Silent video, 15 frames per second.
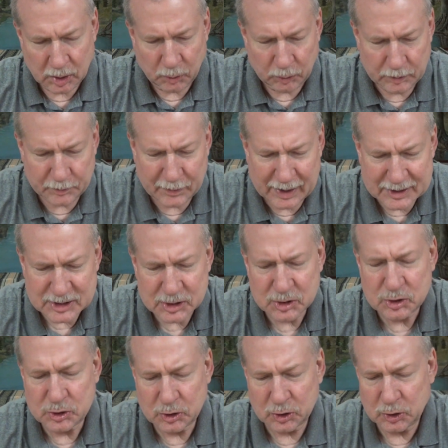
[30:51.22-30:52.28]
We
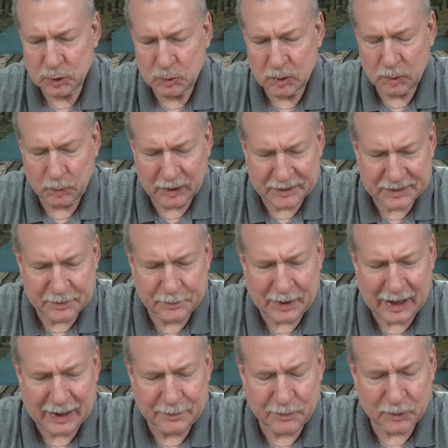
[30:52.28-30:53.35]
must do what the
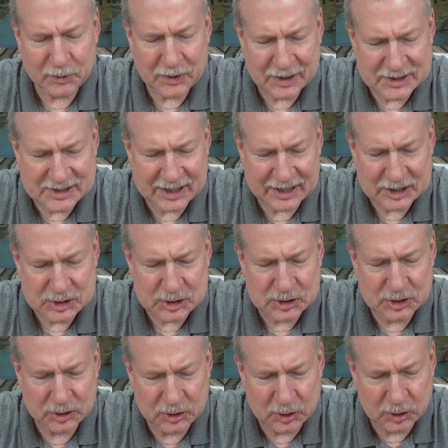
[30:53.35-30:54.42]
Bible says
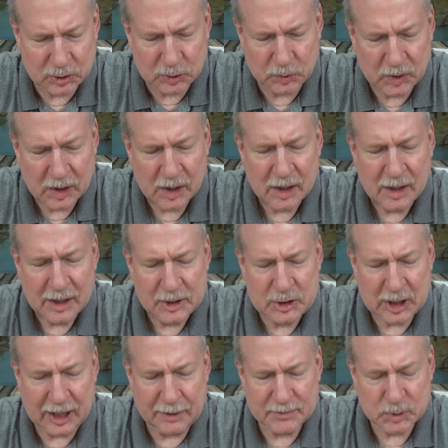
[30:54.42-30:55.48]
to do.
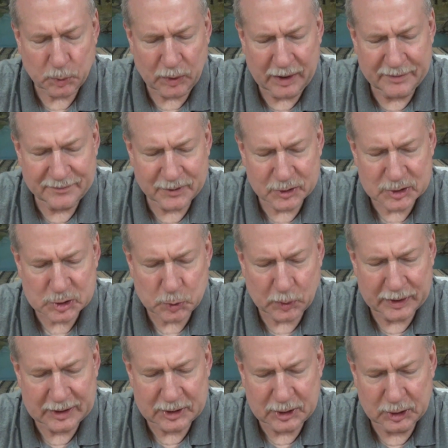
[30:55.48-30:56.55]
James 1, verse
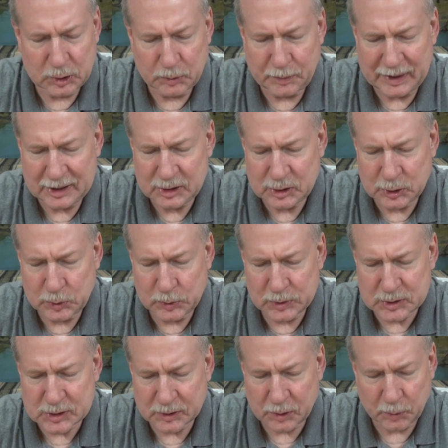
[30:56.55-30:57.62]
22 Be
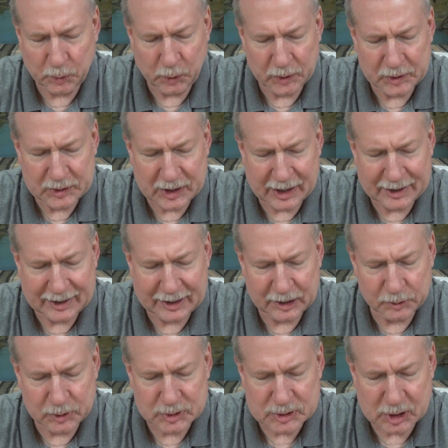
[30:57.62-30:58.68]
doers of the word and not
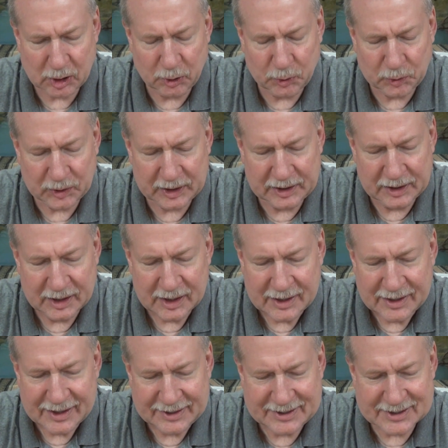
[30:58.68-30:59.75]
hearers only,
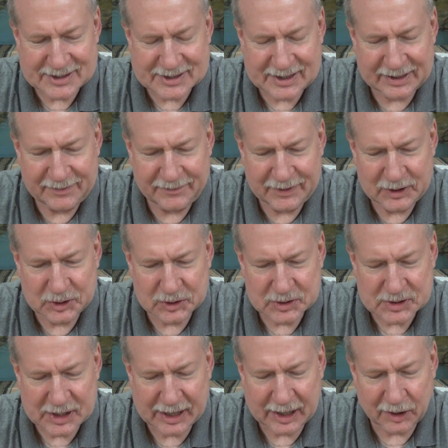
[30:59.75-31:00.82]
deceiving
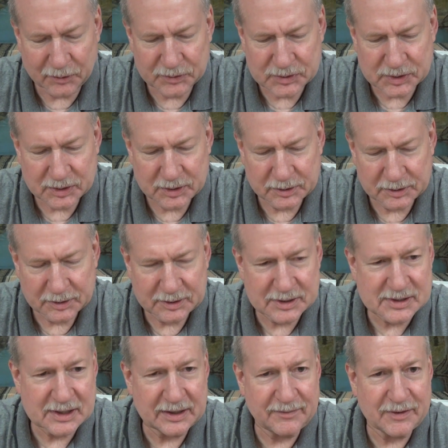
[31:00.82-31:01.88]
yourselves.
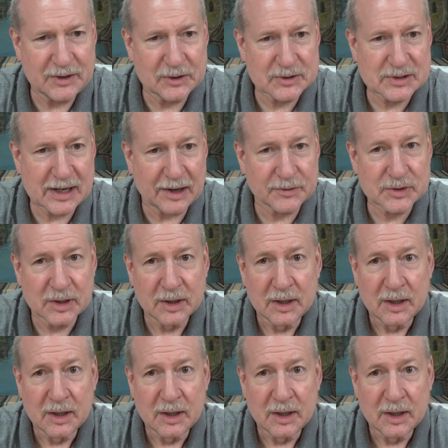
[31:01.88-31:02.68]
Deceiving yourselves.